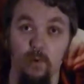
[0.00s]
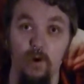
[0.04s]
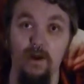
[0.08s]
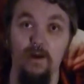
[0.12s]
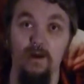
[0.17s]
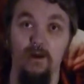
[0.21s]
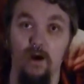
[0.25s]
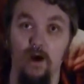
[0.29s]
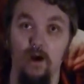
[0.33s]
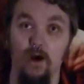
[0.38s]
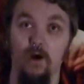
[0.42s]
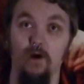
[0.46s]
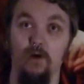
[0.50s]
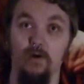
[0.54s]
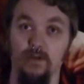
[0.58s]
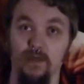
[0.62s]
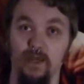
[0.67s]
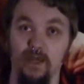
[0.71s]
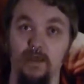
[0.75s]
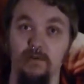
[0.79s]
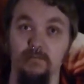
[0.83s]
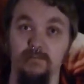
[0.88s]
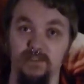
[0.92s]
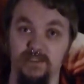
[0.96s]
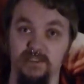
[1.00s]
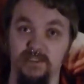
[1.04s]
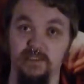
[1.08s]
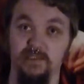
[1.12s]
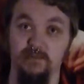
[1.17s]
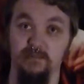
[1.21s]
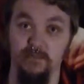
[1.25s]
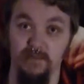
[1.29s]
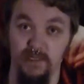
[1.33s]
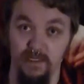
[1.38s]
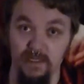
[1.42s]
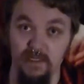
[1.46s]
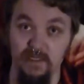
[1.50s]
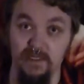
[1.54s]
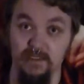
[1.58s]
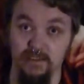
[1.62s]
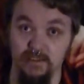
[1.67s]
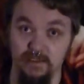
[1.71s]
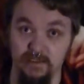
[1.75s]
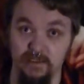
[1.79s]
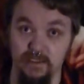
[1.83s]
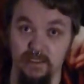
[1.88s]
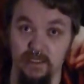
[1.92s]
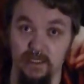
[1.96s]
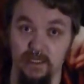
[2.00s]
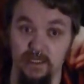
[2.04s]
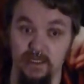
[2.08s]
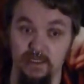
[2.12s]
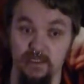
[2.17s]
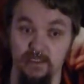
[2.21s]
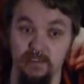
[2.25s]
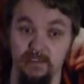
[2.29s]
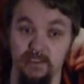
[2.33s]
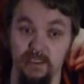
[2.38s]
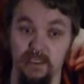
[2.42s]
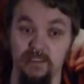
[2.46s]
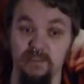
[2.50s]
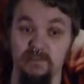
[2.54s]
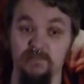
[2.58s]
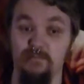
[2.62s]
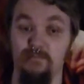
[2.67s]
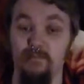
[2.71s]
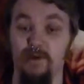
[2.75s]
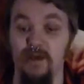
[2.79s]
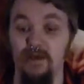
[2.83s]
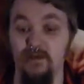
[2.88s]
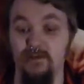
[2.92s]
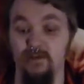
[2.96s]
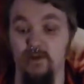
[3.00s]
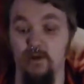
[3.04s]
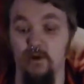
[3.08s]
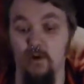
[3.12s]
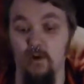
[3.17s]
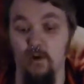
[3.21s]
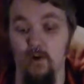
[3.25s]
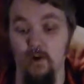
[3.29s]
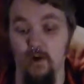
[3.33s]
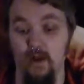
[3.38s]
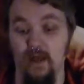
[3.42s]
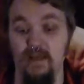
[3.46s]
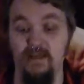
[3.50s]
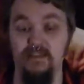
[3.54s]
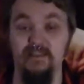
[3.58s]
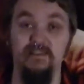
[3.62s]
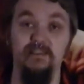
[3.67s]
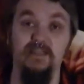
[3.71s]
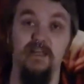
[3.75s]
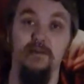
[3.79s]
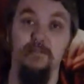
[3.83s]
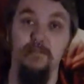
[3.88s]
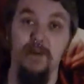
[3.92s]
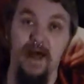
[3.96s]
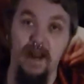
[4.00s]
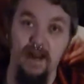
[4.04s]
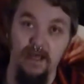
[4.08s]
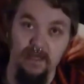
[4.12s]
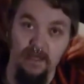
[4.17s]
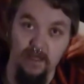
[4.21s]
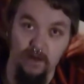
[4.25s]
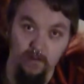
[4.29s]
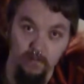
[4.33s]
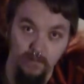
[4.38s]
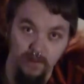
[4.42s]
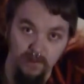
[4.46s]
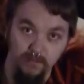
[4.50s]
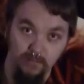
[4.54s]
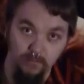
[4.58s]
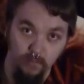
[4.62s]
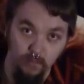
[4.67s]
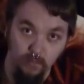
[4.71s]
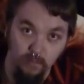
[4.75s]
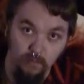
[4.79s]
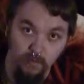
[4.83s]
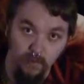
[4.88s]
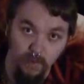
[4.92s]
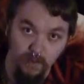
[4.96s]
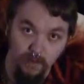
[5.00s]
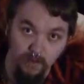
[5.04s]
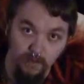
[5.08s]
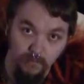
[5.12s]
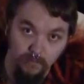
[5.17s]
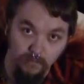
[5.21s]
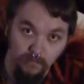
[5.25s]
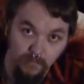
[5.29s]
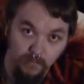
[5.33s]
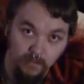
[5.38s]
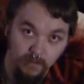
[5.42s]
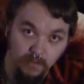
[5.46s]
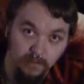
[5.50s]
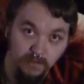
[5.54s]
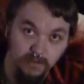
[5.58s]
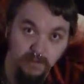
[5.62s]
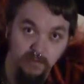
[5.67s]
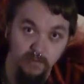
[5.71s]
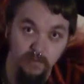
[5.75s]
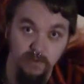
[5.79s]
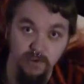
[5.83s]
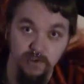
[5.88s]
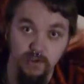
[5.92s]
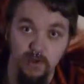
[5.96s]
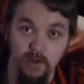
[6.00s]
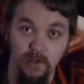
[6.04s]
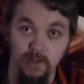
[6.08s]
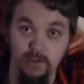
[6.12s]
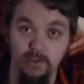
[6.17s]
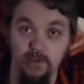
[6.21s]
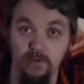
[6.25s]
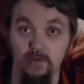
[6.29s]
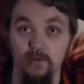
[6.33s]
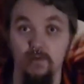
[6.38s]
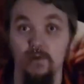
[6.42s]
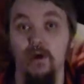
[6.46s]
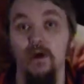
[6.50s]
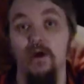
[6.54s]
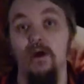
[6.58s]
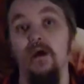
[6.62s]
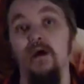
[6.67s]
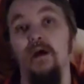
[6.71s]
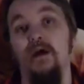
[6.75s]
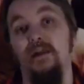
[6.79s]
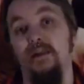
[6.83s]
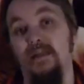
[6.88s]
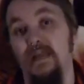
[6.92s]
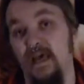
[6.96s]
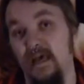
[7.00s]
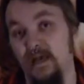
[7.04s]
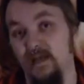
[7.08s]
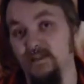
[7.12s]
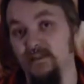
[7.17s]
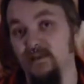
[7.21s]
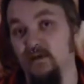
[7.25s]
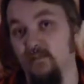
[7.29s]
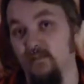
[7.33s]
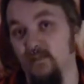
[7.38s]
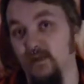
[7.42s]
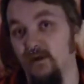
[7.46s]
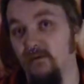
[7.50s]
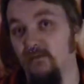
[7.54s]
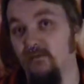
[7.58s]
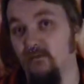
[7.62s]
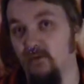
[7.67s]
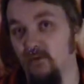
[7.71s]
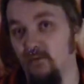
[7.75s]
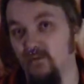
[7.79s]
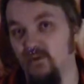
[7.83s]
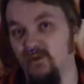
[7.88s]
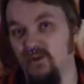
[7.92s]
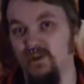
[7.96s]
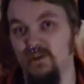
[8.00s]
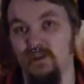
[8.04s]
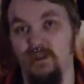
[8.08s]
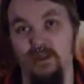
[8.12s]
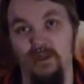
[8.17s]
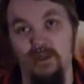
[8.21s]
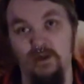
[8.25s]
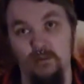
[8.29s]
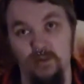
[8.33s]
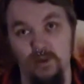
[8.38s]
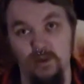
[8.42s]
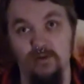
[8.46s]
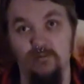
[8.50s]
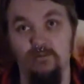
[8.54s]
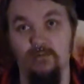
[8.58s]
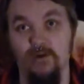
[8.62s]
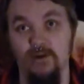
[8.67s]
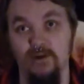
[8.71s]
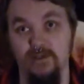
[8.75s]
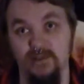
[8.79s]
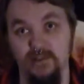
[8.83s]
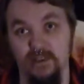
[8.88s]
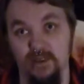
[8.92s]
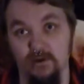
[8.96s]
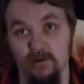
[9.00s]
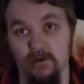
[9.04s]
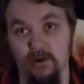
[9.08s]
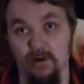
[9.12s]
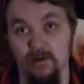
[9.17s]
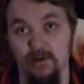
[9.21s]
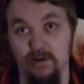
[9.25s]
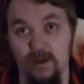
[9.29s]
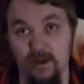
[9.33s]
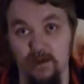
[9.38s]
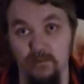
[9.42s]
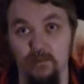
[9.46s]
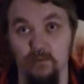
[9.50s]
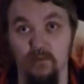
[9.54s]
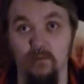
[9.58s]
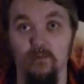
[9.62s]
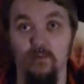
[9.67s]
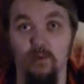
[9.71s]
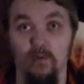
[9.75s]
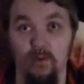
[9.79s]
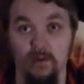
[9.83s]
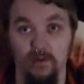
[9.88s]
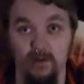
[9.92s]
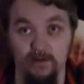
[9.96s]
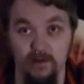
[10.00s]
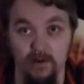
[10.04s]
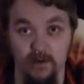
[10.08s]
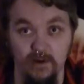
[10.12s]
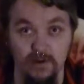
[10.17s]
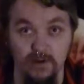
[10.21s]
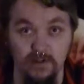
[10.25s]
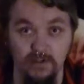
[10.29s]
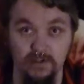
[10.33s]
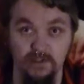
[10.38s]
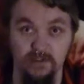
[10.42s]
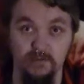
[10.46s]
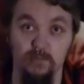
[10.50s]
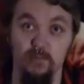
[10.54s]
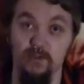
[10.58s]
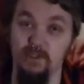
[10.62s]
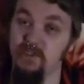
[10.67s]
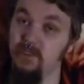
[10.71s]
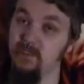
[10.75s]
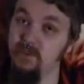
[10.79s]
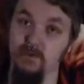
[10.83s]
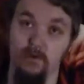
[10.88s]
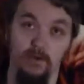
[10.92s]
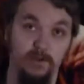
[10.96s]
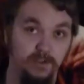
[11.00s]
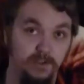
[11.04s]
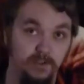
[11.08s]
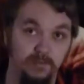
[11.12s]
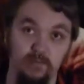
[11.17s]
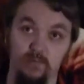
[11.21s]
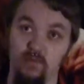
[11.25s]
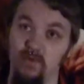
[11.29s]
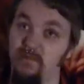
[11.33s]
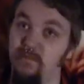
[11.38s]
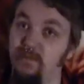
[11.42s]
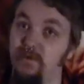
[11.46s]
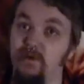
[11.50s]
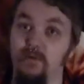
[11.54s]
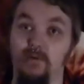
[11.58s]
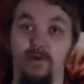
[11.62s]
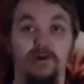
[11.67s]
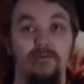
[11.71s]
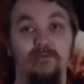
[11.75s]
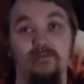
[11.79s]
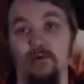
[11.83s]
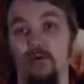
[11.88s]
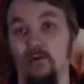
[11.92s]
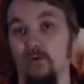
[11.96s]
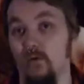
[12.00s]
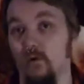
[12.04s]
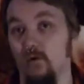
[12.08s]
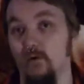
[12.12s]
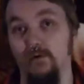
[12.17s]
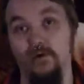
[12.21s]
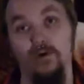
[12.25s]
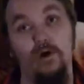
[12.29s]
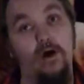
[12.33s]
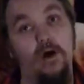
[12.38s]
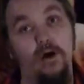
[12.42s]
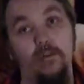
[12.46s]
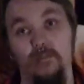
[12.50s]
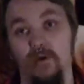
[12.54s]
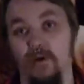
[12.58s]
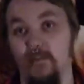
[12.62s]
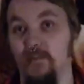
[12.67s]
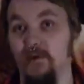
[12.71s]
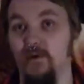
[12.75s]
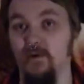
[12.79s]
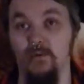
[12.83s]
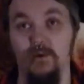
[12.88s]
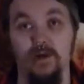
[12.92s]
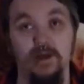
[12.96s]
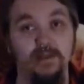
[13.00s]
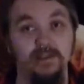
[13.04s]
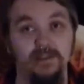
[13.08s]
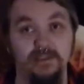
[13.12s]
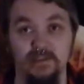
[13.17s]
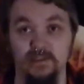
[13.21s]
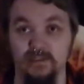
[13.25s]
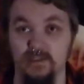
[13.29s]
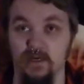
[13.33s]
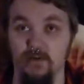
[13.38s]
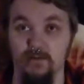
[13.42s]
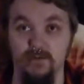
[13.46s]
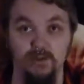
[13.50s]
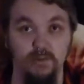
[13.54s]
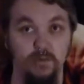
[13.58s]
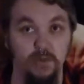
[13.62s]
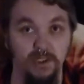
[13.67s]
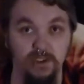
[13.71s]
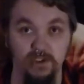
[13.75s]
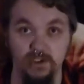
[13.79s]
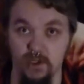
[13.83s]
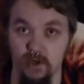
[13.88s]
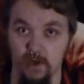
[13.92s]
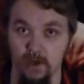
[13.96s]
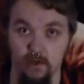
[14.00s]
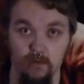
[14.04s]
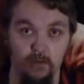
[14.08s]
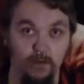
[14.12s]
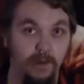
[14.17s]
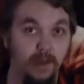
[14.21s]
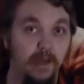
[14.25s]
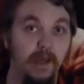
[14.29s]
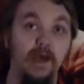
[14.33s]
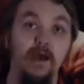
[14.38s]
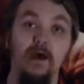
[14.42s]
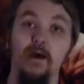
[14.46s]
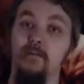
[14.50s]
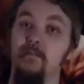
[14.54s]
What our game system is it's based on a cinematic element of role-playing. So we're trying to take something from just you and your friends sitting around a table rolling dice, which is awesome. We've been doing it for a long time. I've been doing it since I was a wee child.